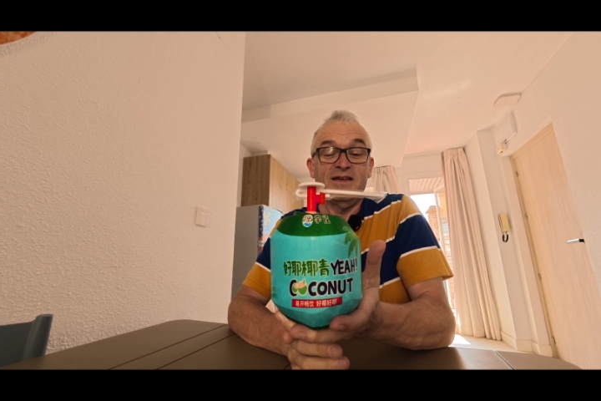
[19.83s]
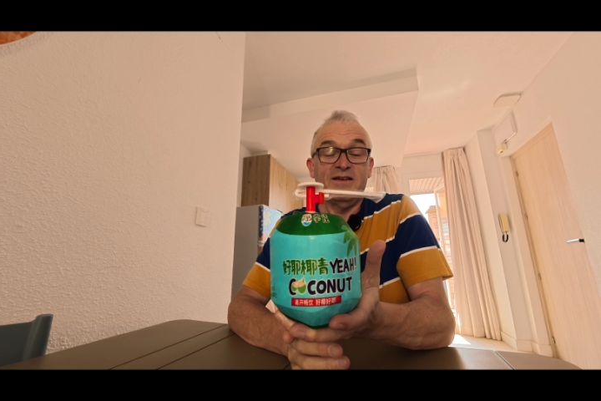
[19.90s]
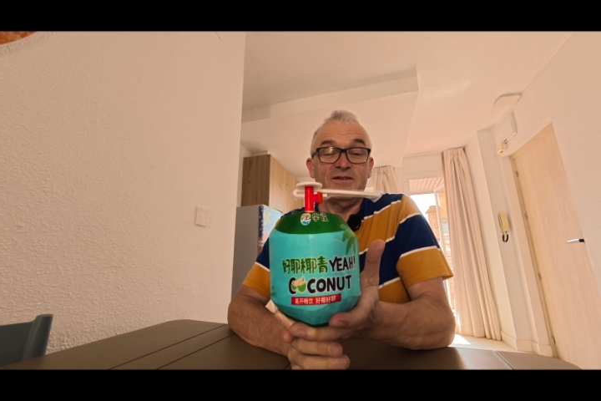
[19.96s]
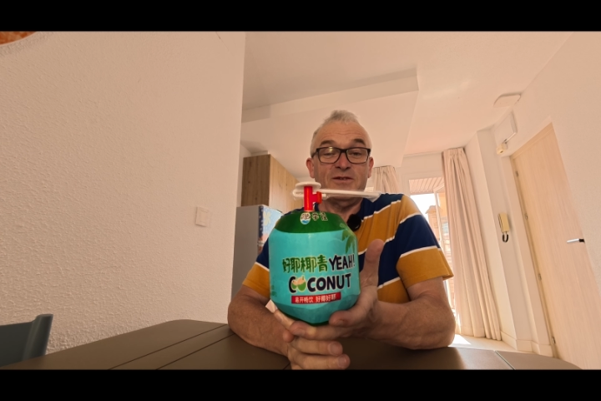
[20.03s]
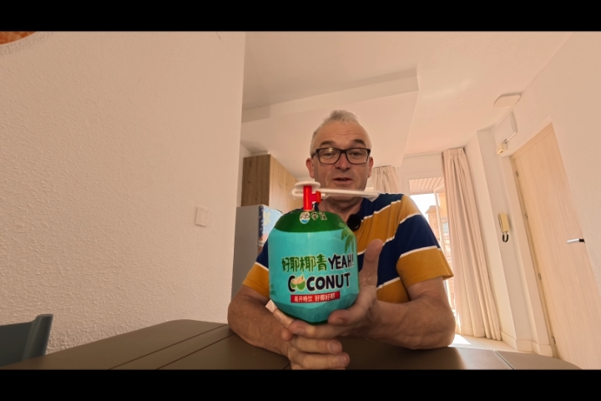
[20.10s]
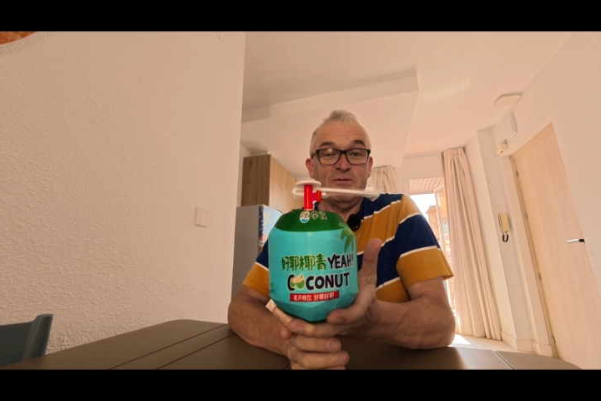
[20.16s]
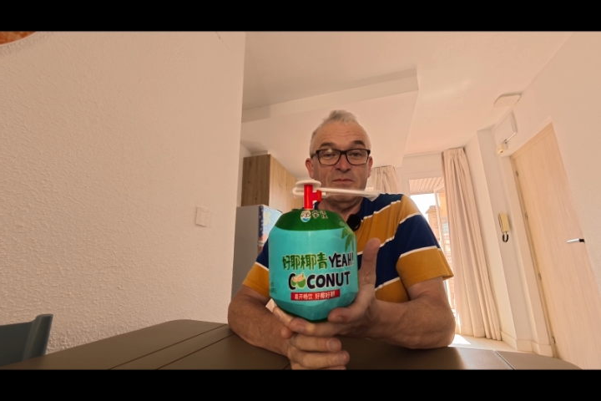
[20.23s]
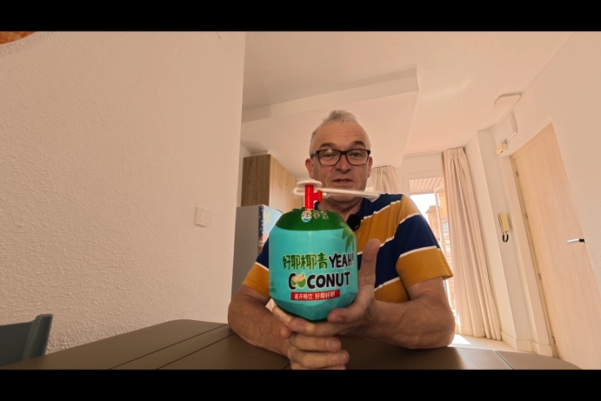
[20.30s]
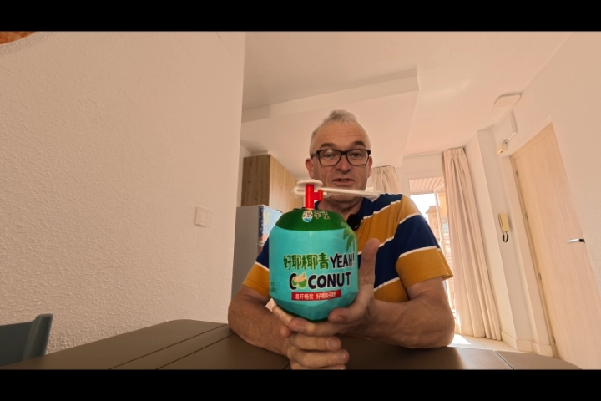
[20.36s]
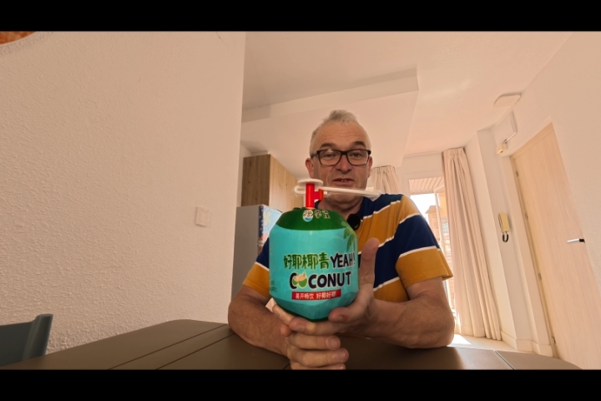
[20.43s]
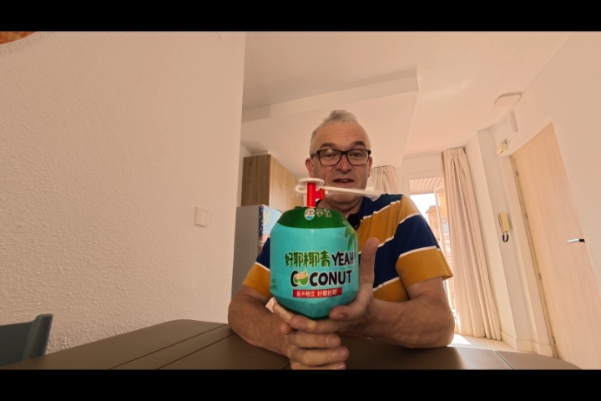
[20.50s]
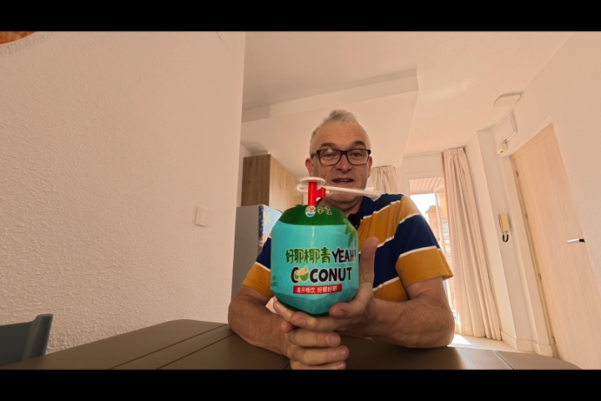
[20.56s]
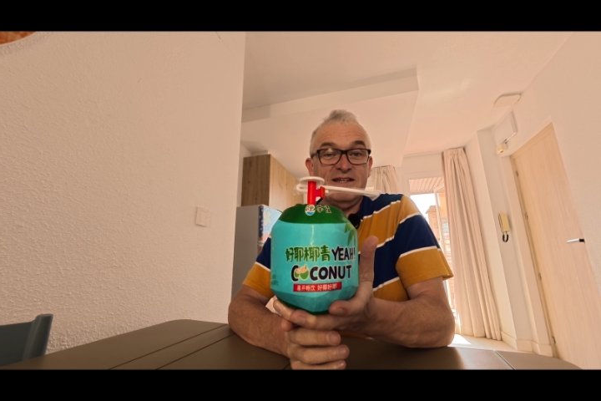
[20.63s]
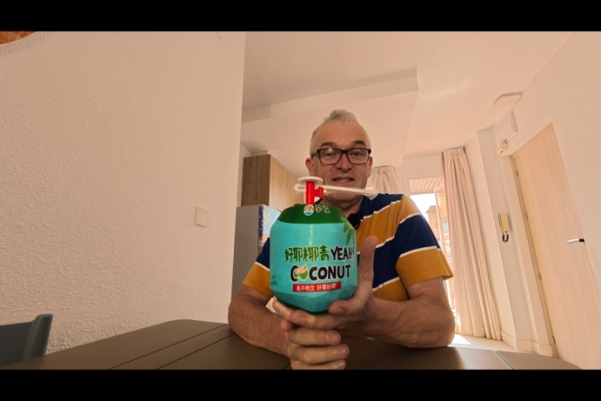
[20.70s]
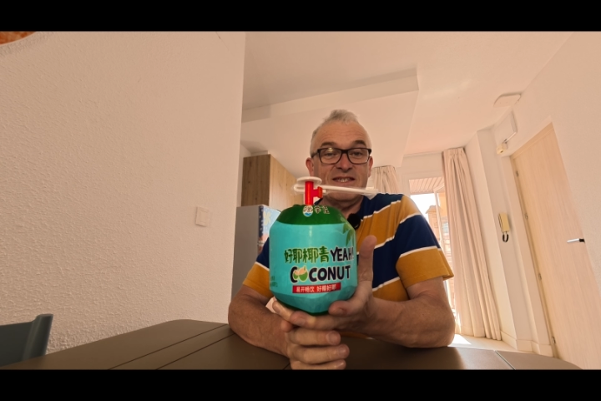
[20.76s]
So I'm
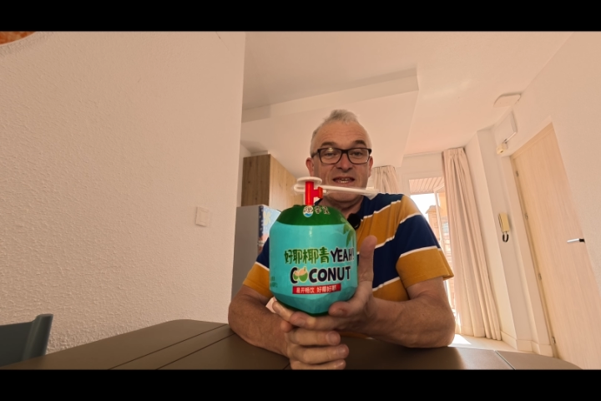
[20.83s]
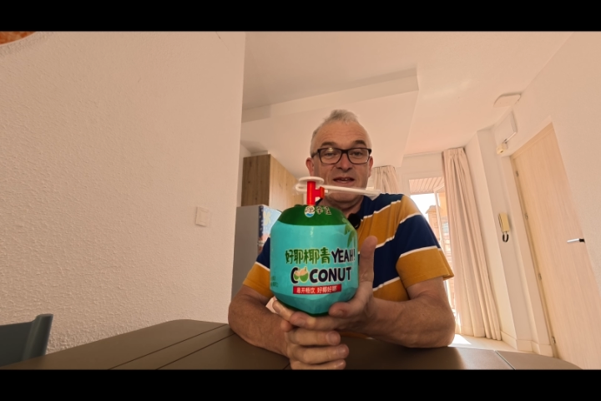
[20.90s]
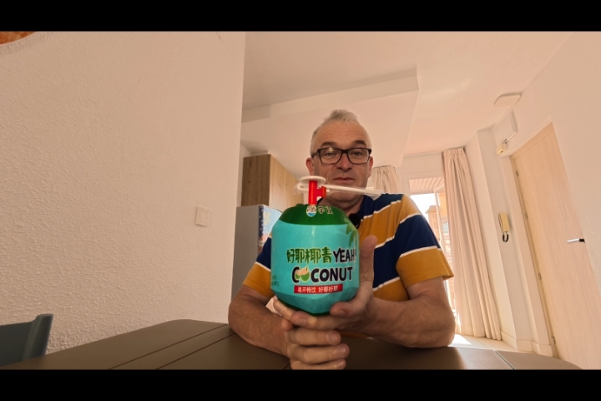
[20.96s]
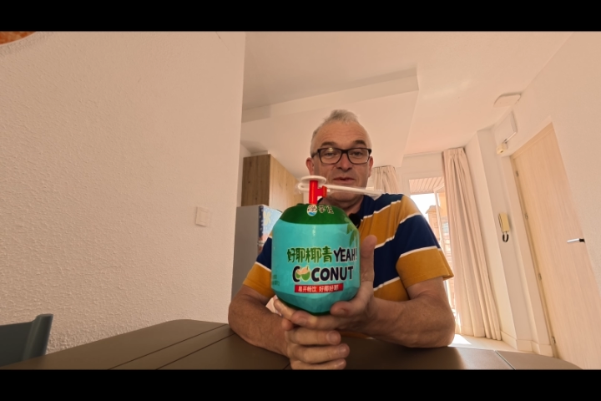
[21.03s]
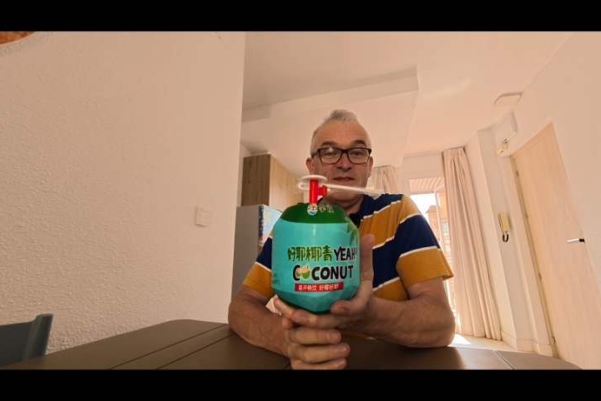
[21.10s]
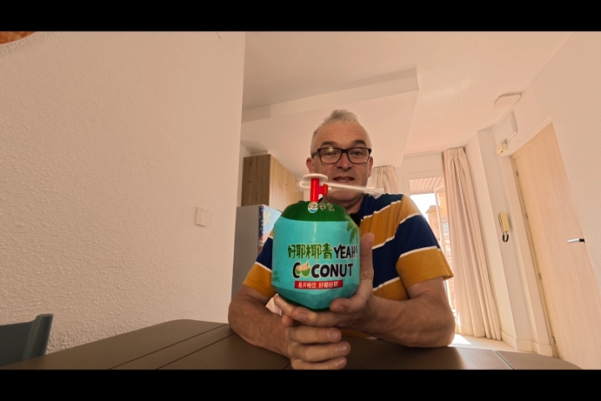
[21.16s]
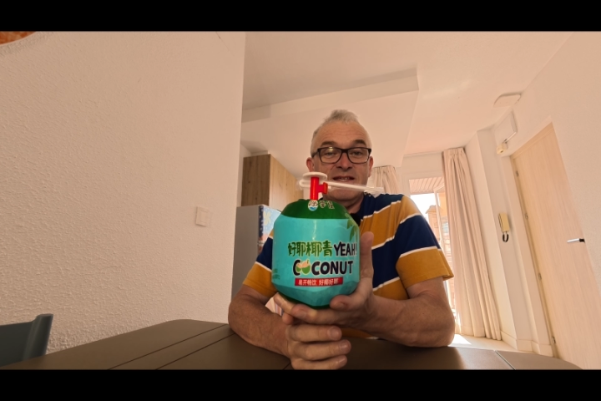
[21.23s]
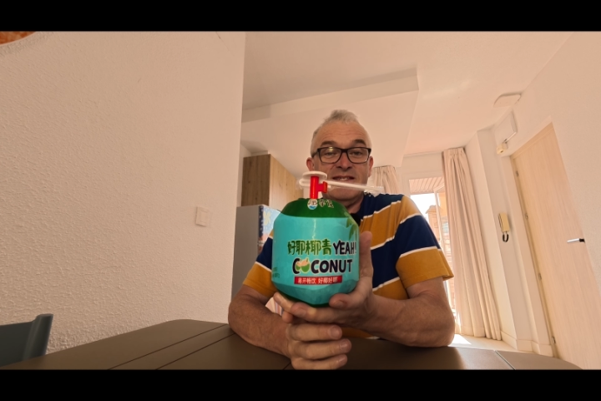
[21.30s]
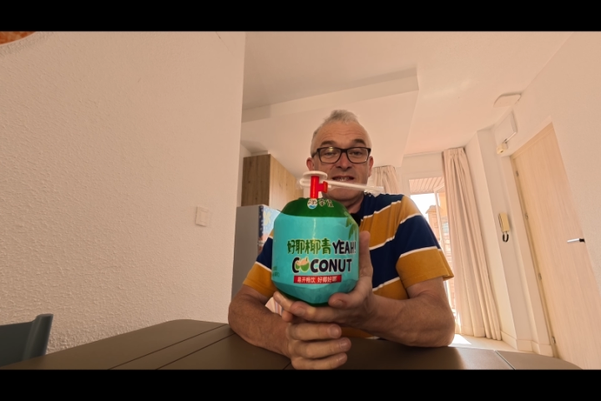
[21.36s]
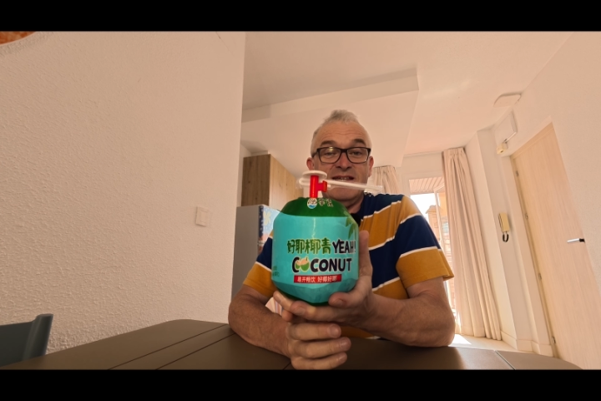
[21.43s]
intrigued to see what this